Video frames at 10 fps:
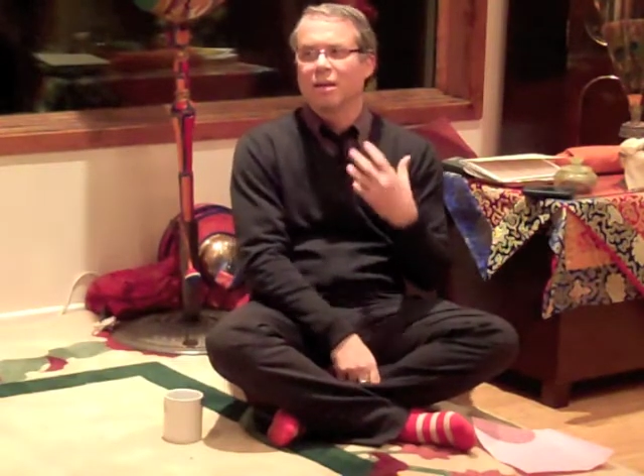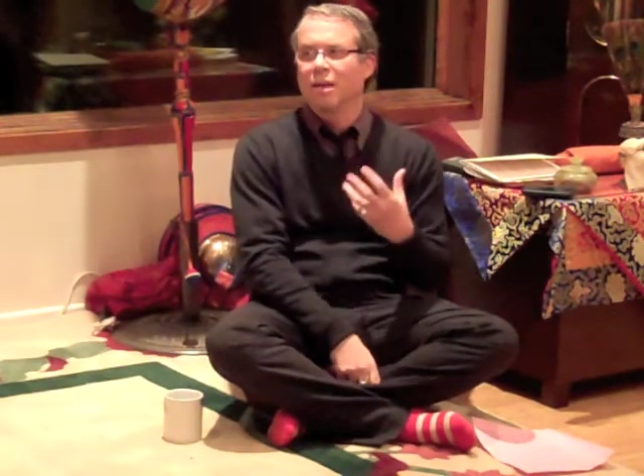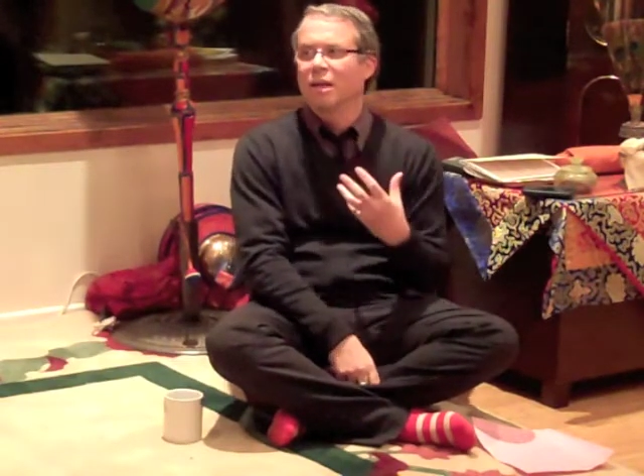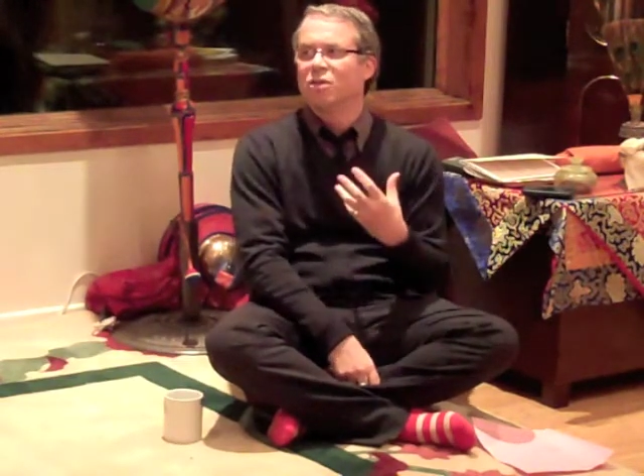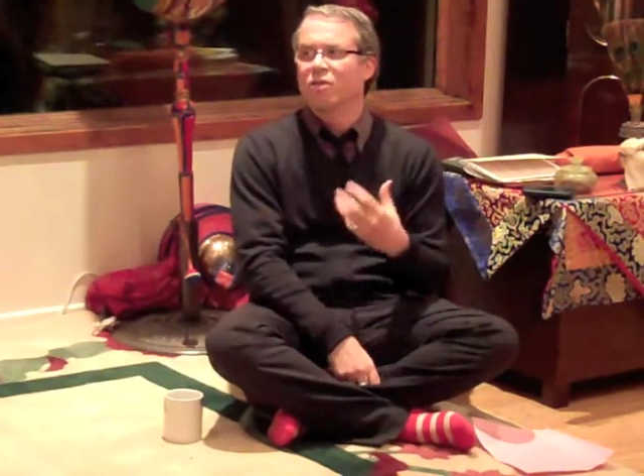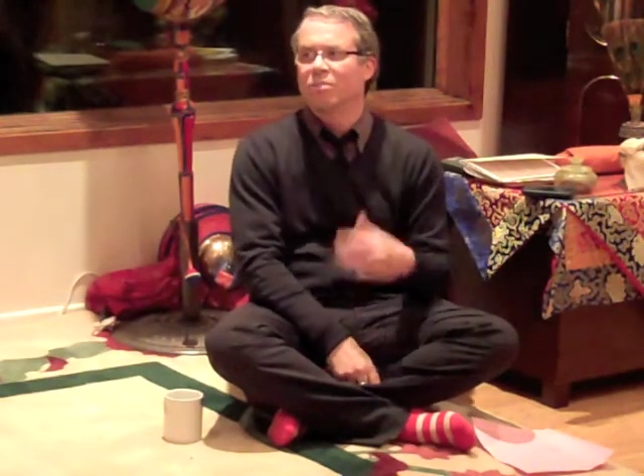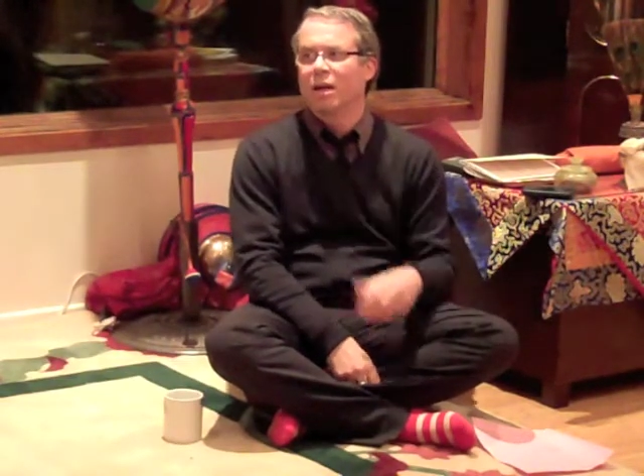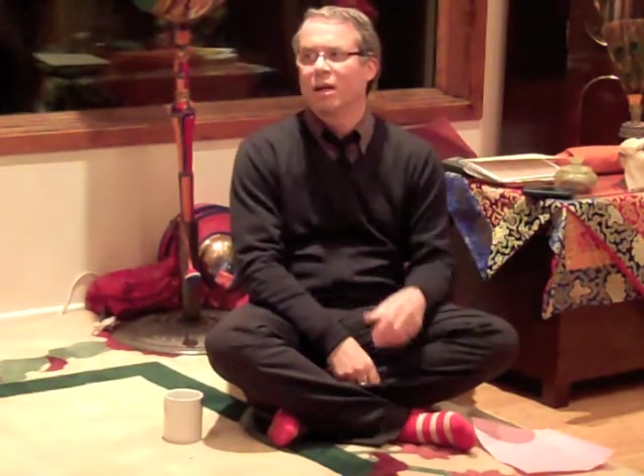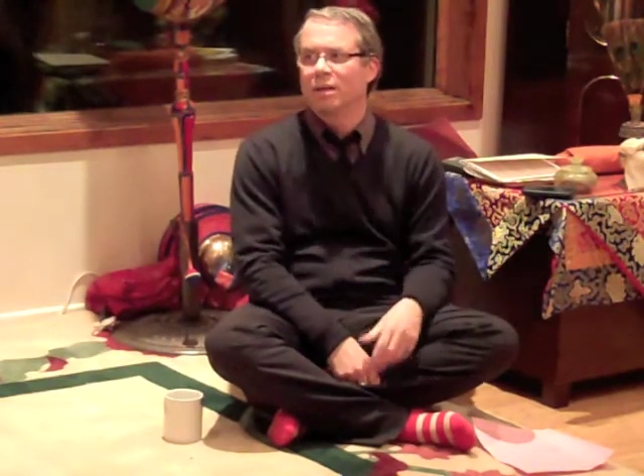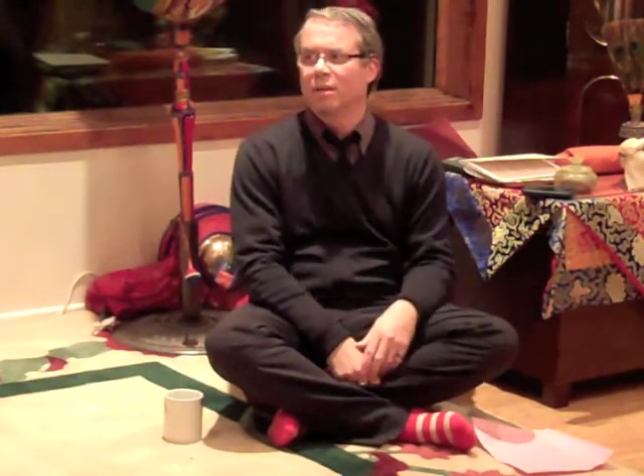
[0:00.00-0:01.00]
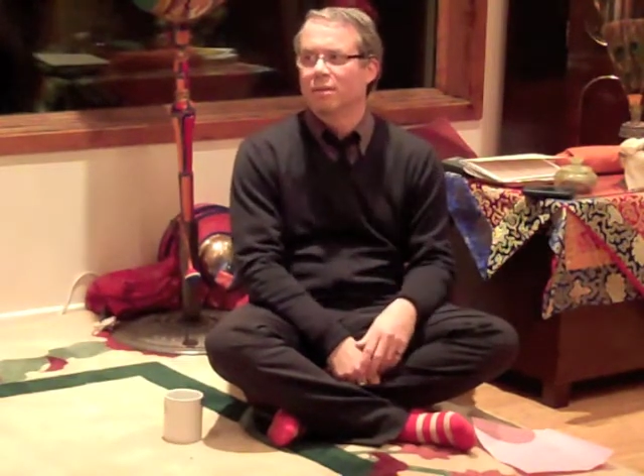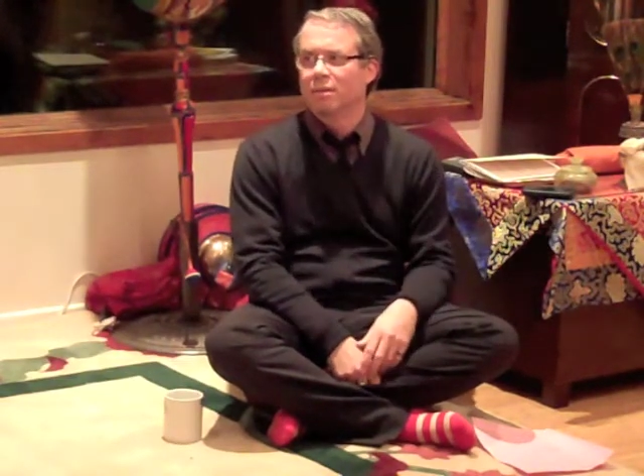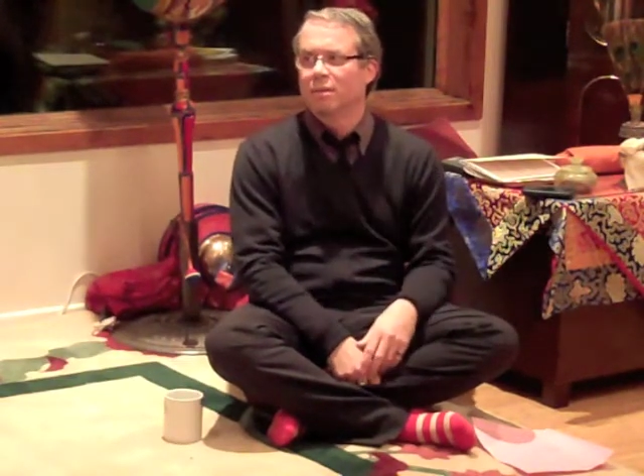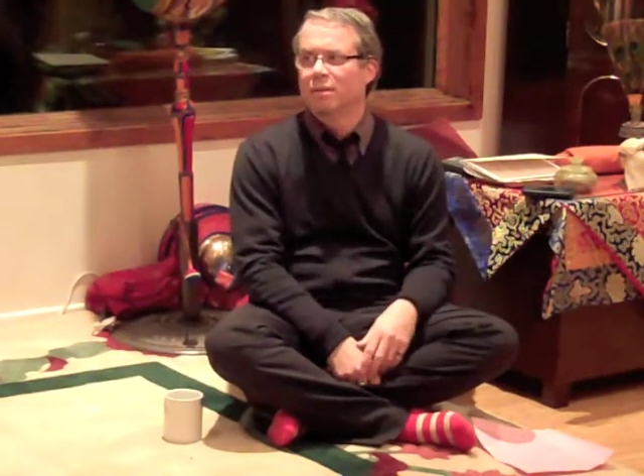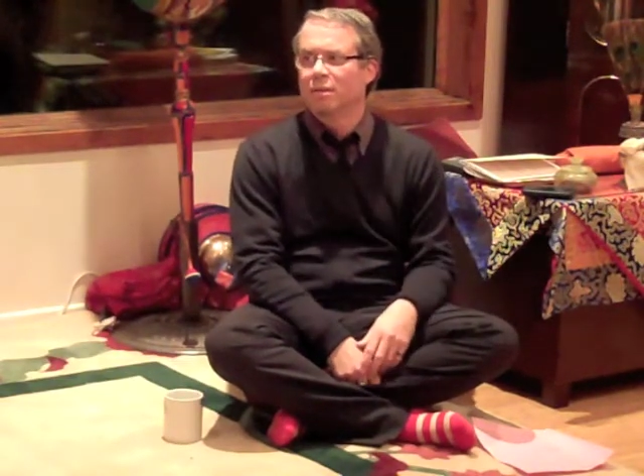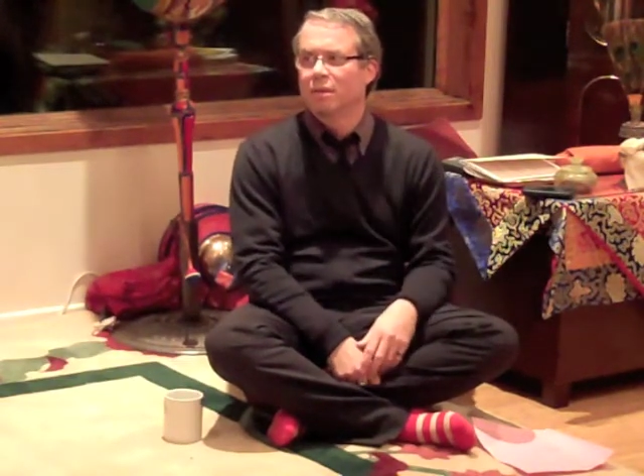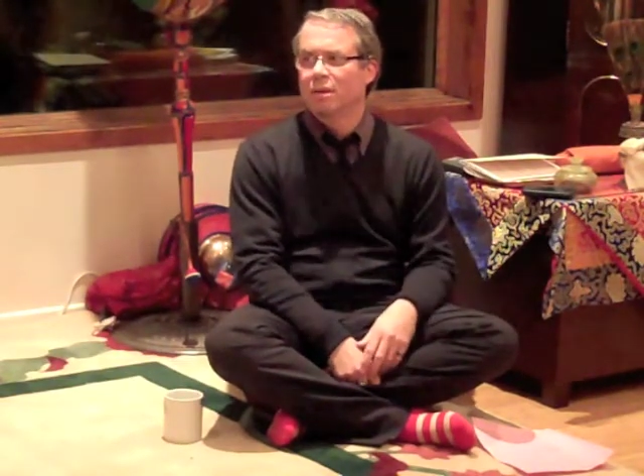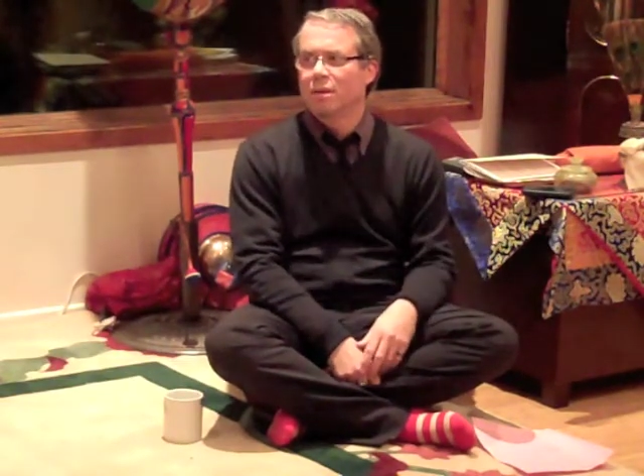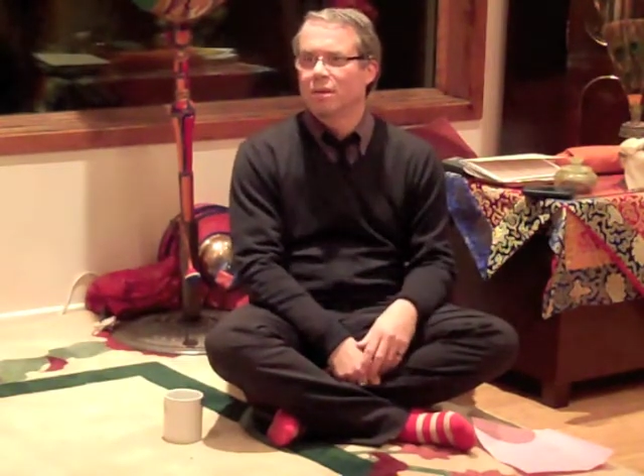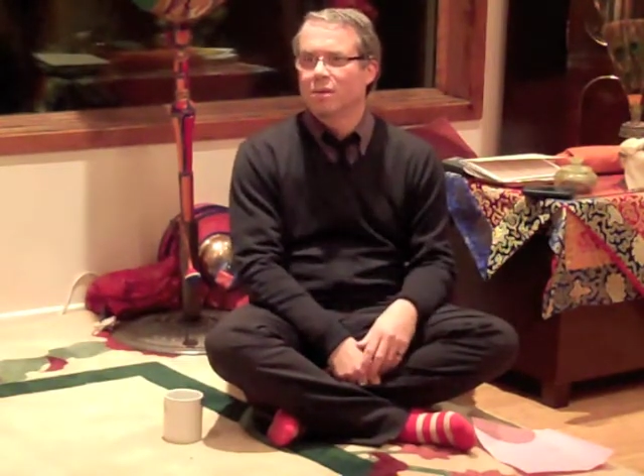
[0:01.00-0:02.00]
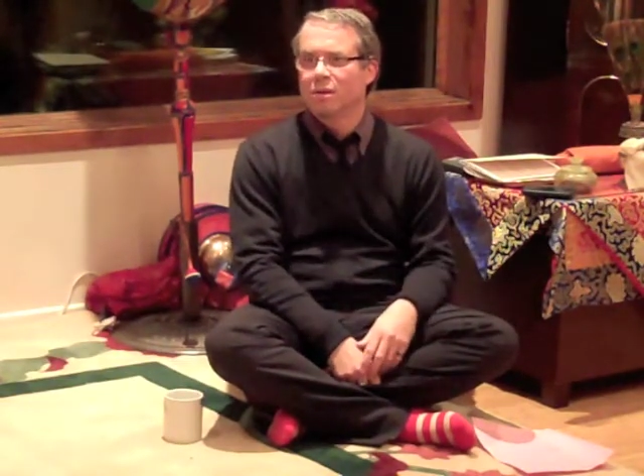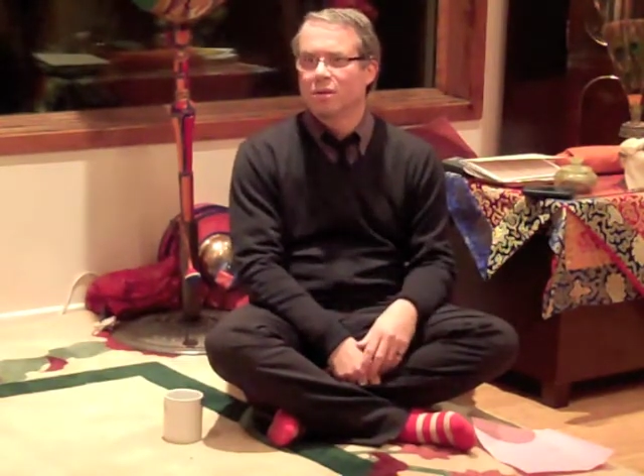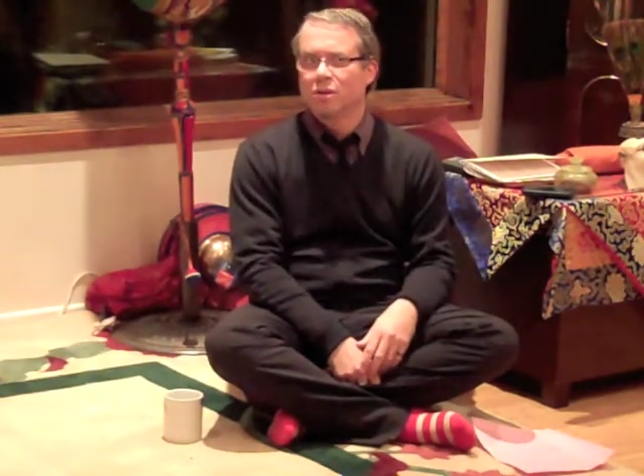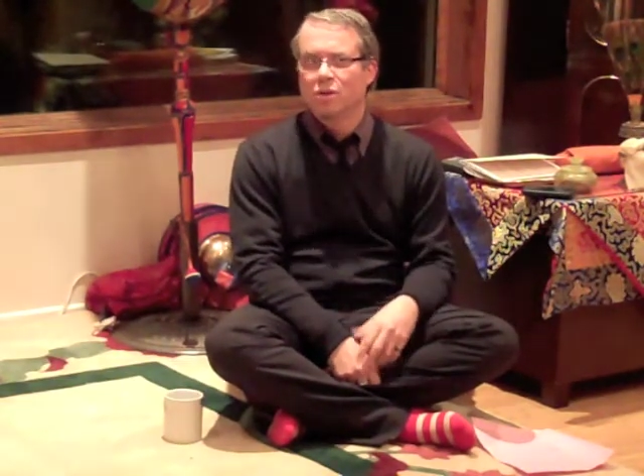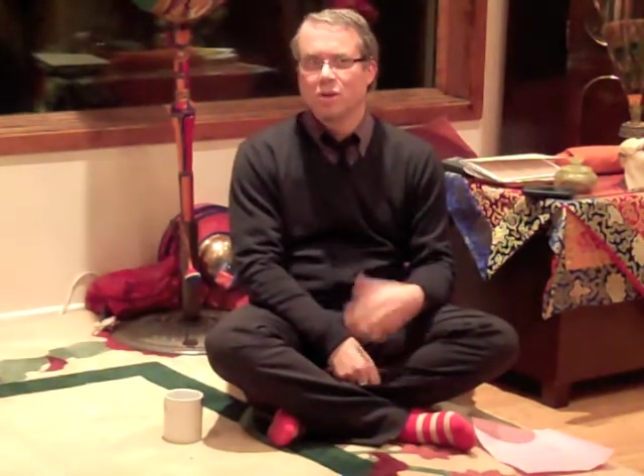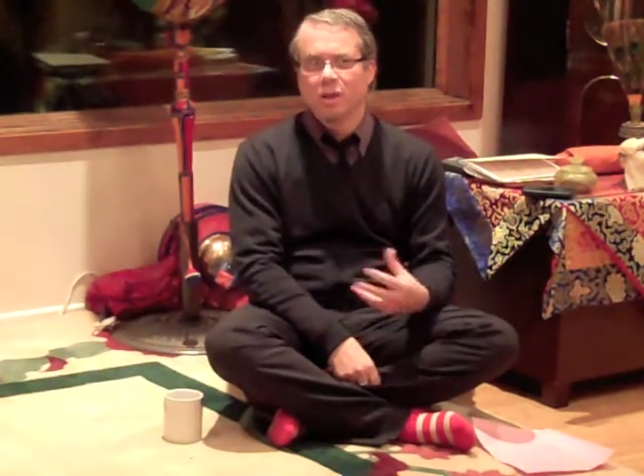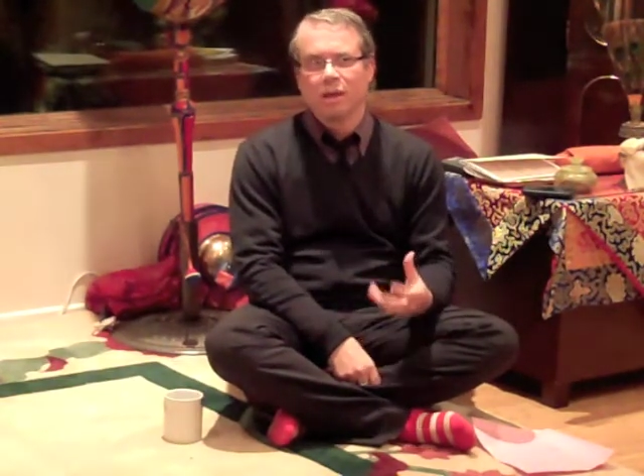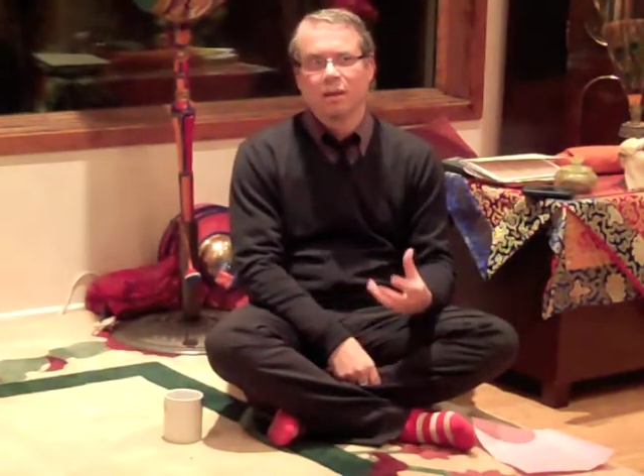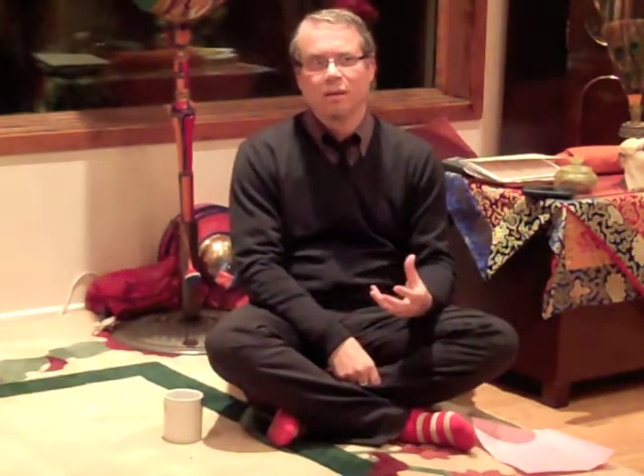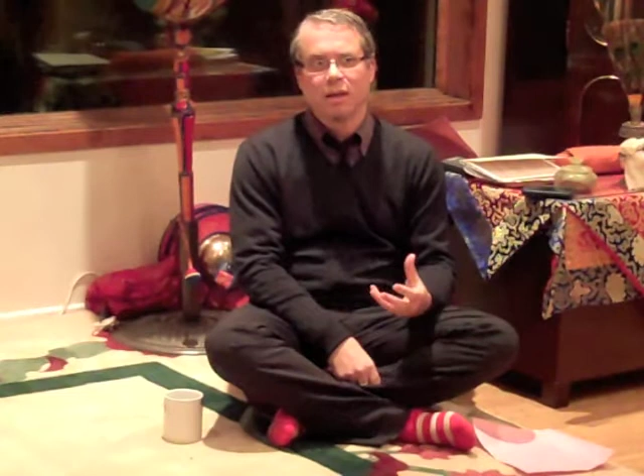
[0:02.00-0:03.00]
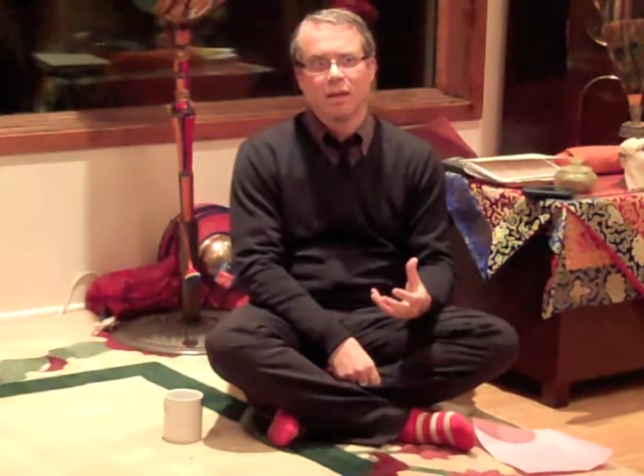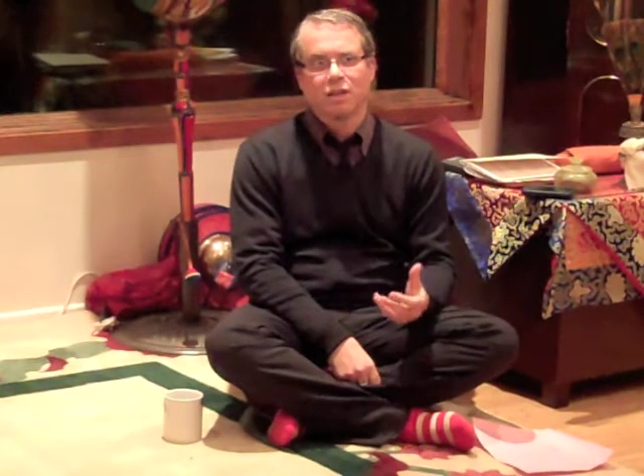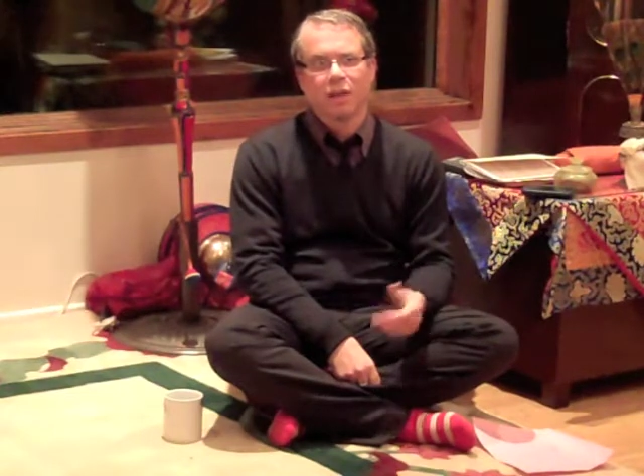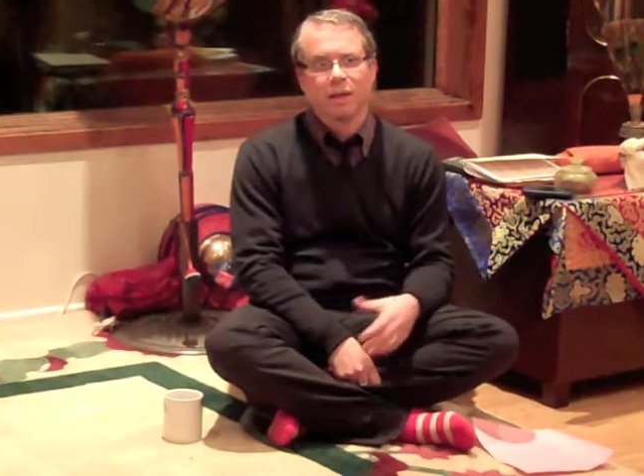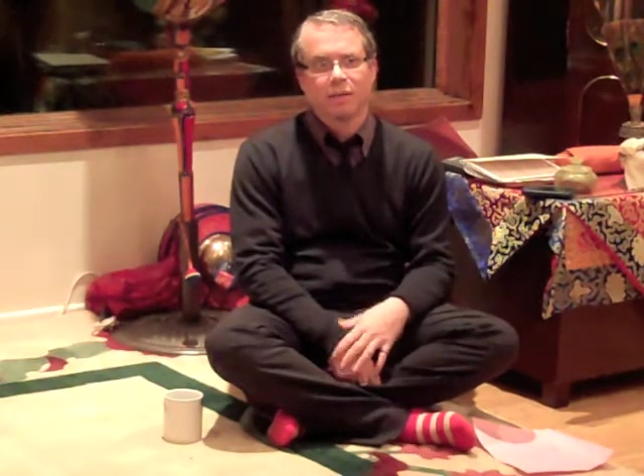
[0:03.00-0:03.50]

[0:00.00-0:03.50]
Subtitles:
the nature of mind. So, chuyin yeshe.